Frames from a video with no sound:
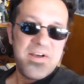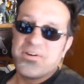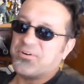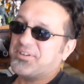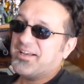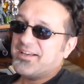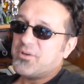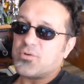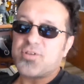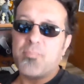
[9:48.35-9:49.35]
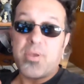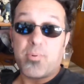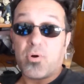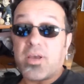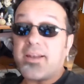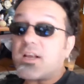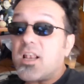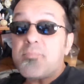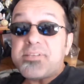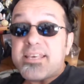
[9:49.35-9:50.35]
I mean? Some people are kind of
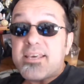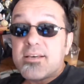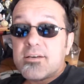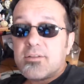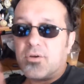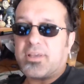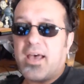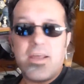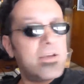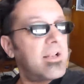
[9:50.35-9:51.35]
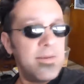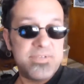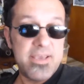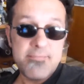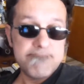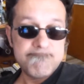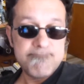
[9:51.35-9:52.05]
clumsy. They're kind of clumsy.